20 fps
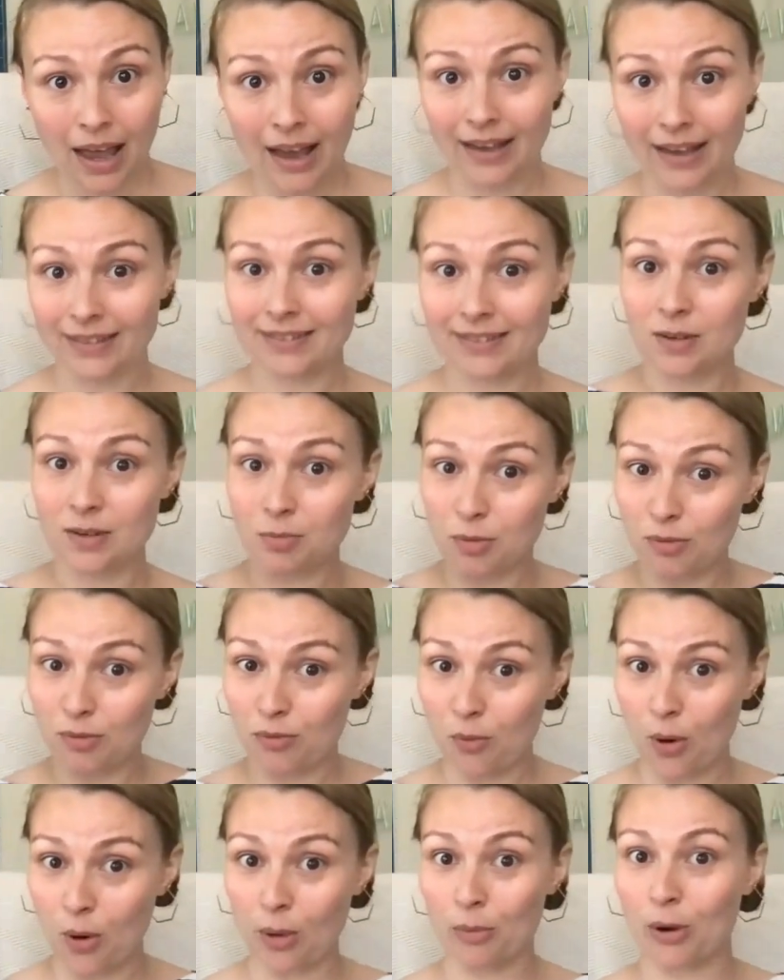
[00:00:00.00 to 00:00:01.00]
as the
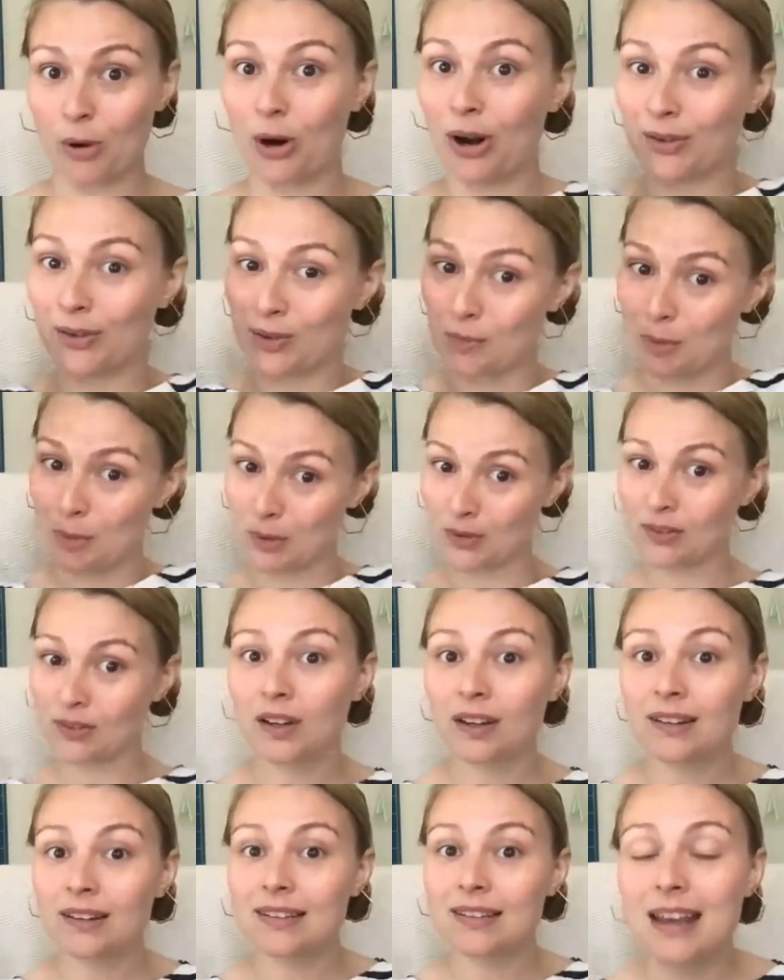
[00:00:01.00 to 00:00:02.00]
performer, as the
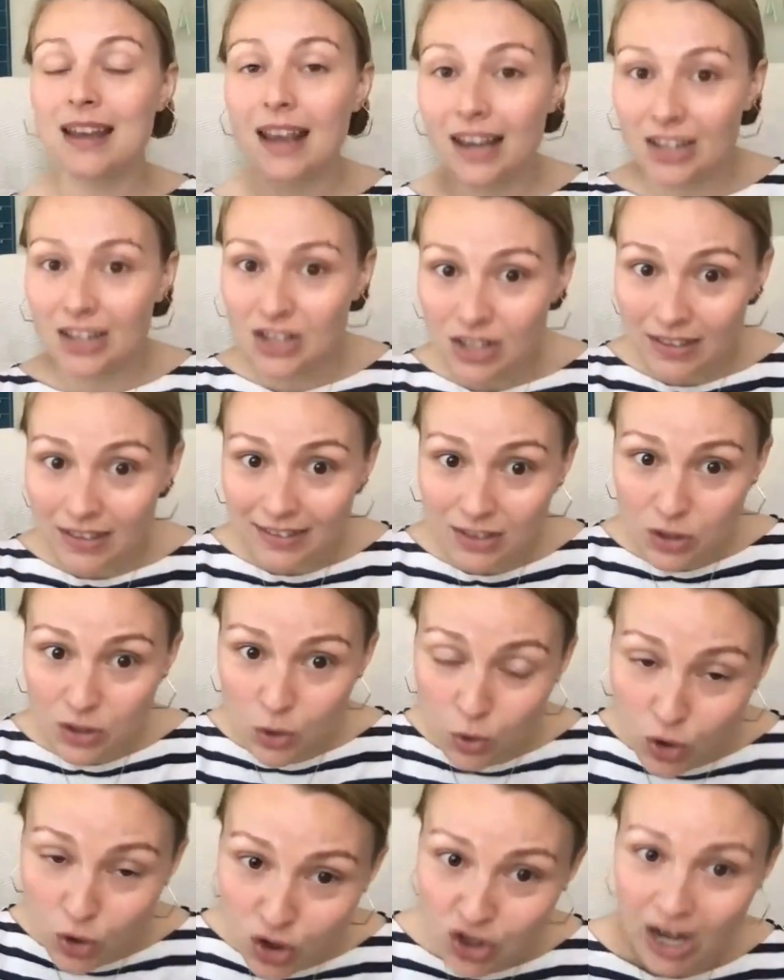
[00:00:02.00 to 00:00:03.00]
person on stage, is
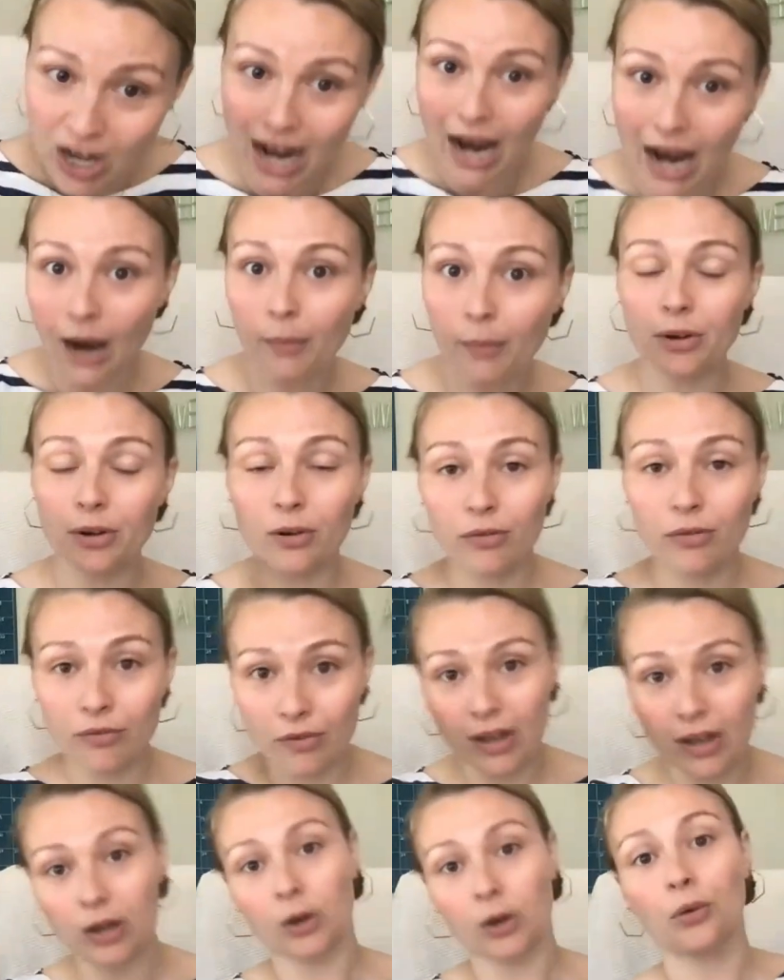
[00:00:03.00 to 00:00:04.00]
to jab their
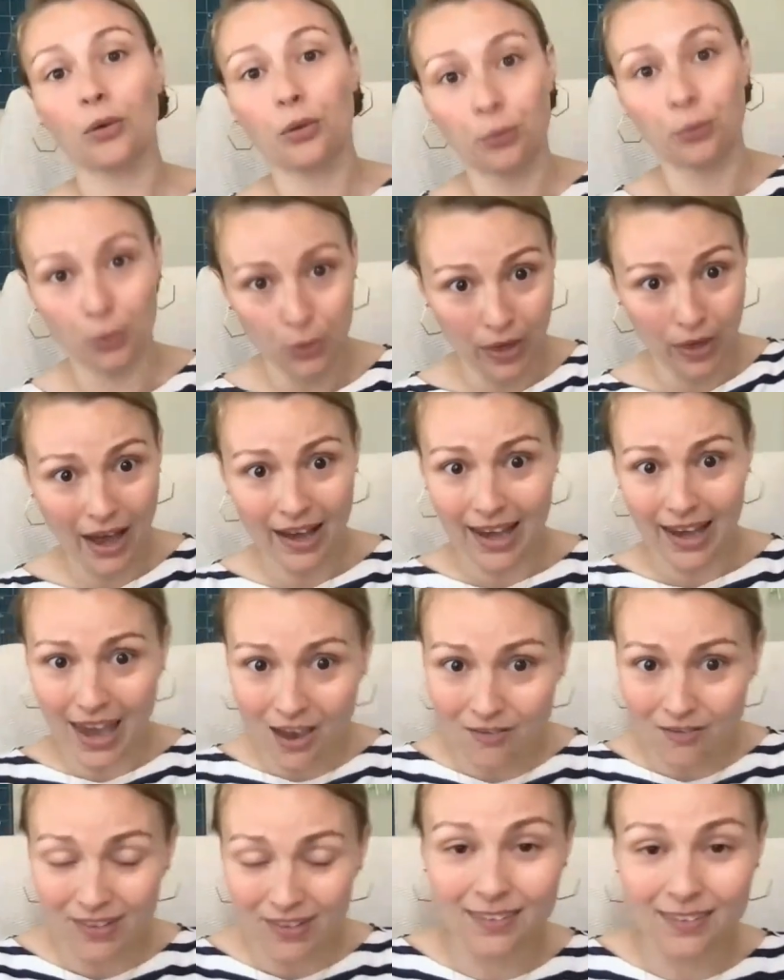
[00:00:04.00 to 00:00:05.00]
finger through that
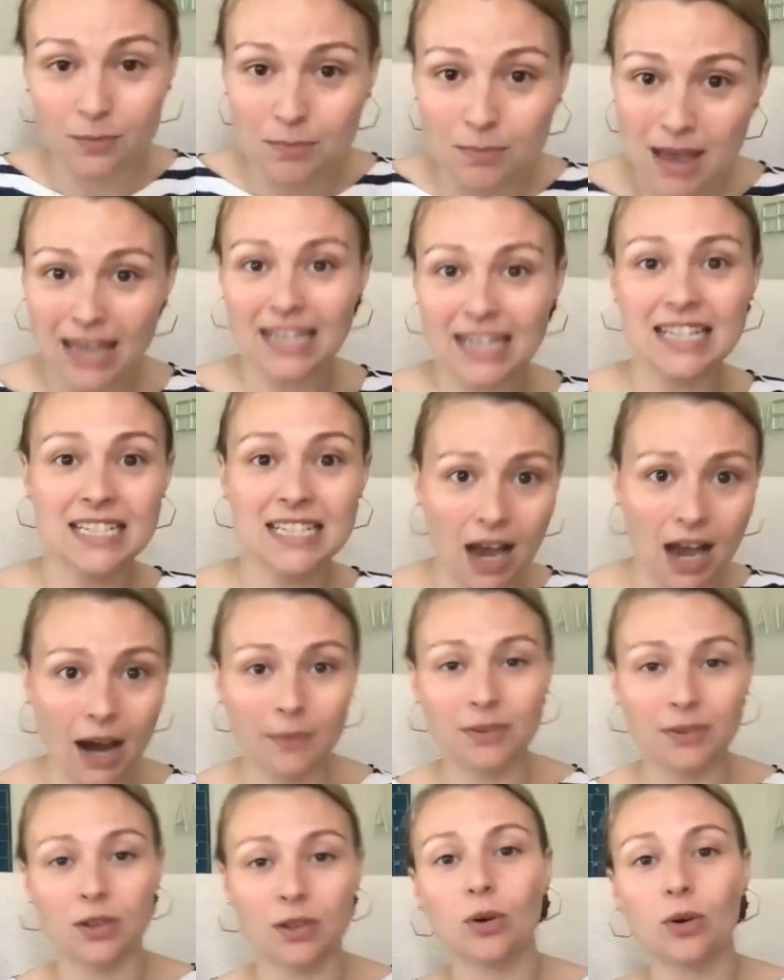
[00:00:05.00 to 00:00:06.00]
canvas as many
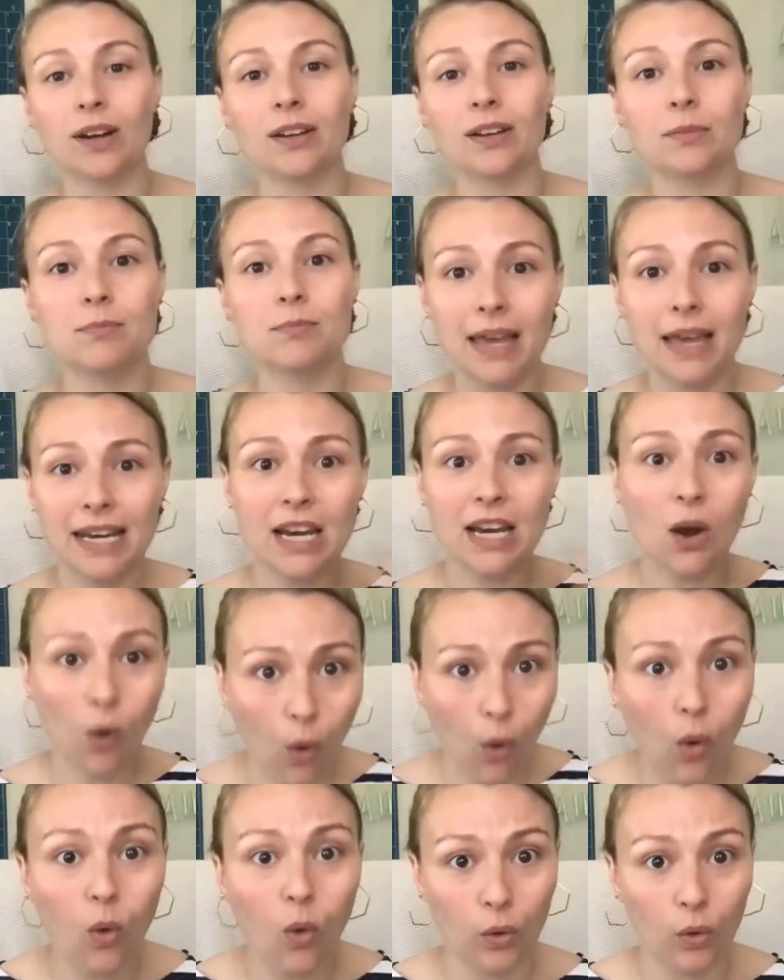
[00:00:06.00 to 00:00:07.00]
times and create as many
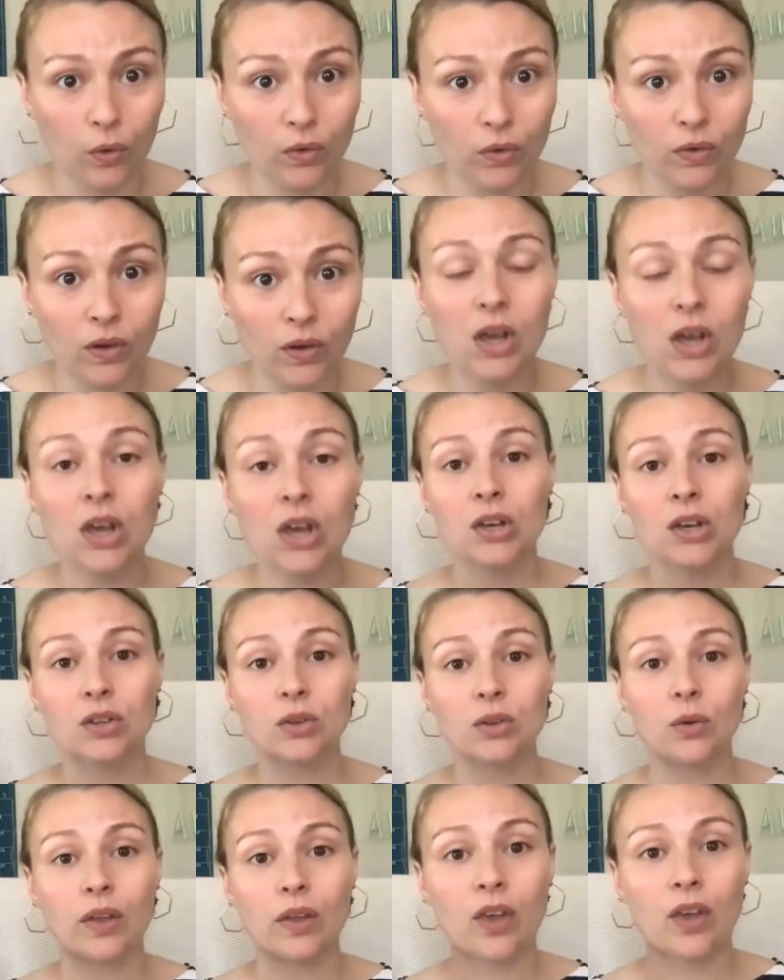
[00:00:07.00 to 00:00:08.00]
holes
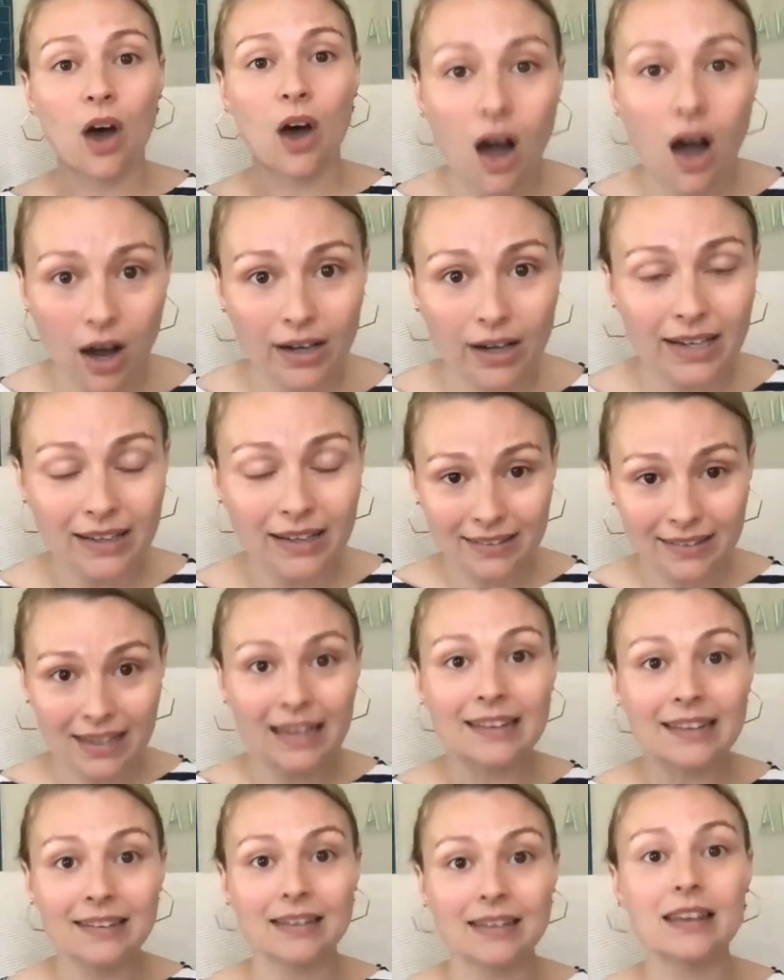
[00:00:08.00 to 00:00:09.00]
so that the audience
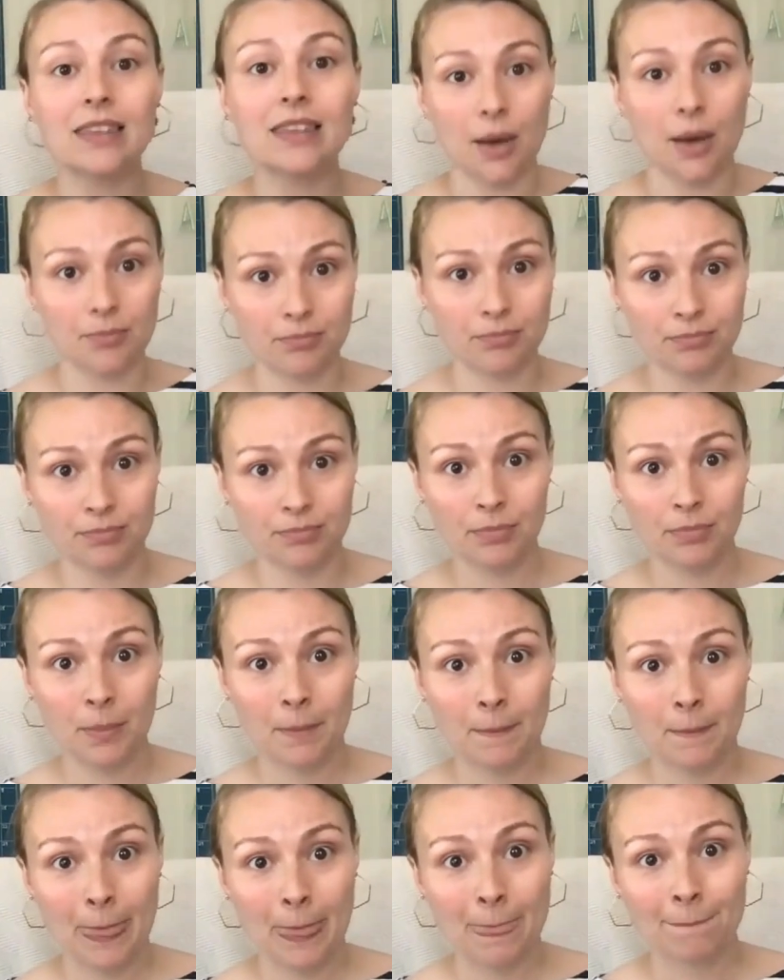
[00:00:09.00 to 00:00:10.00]
can see them.
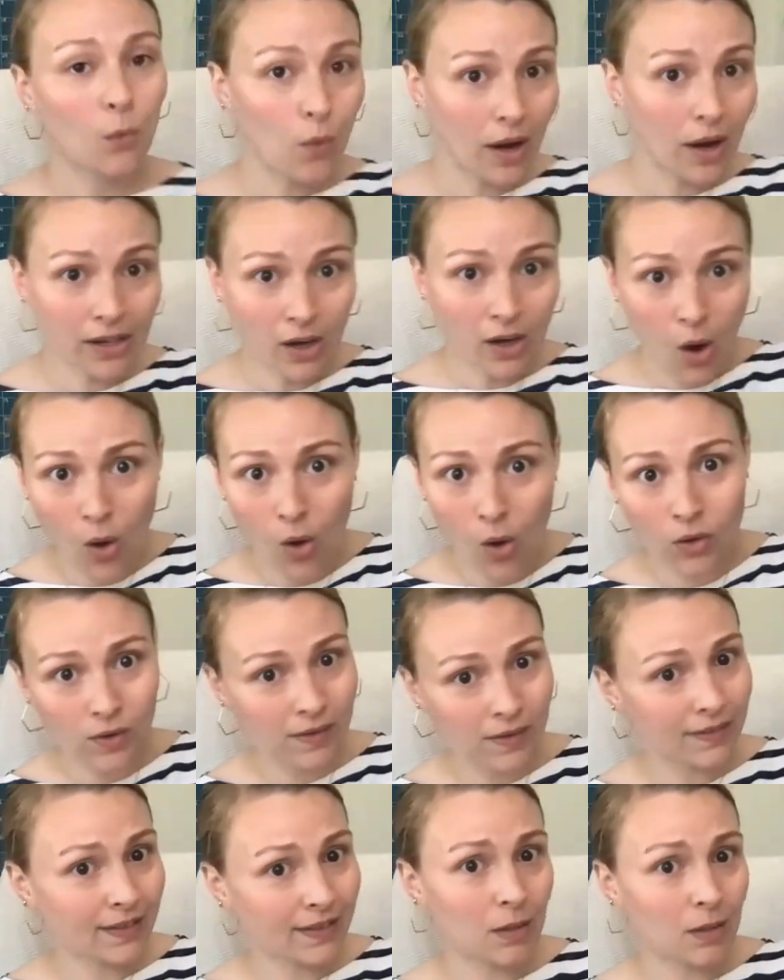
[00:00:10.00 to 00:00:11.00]
And one
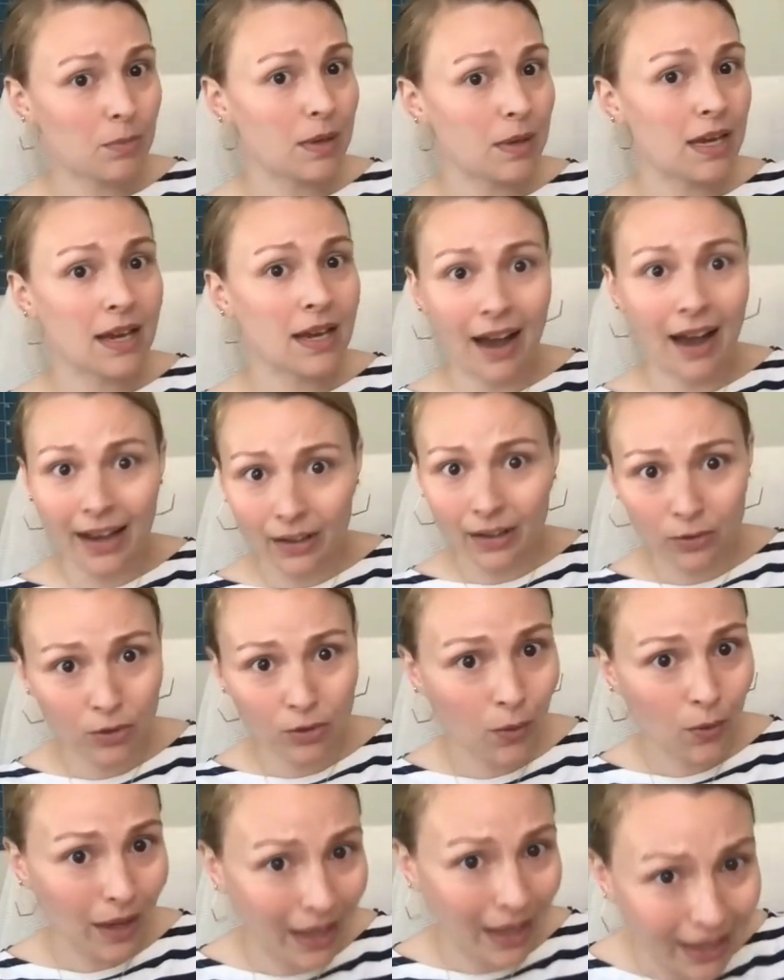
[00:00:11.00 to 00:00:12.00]
hole is going to be, I
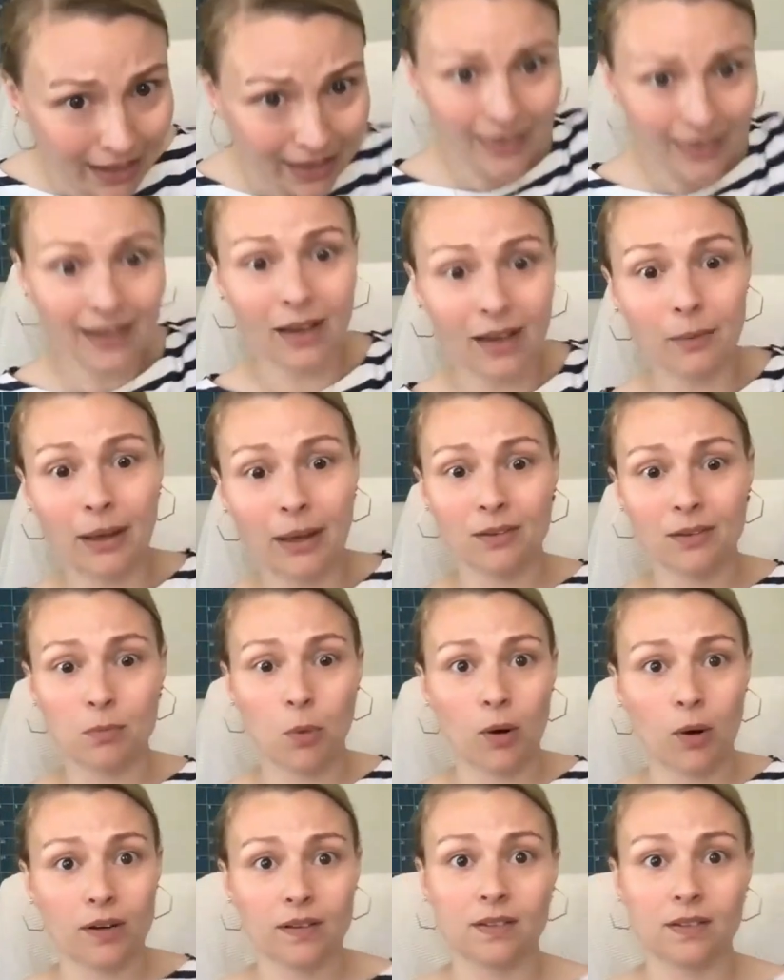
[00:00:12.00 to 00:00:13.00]
don't know anything
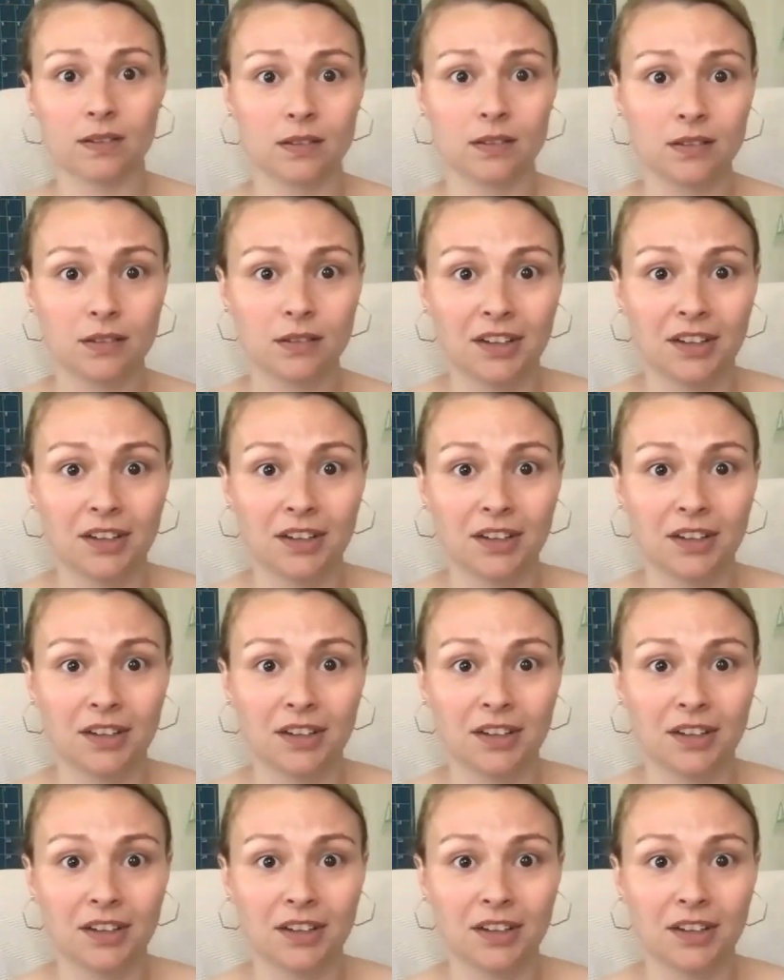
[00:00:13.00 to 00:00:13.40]
about sports.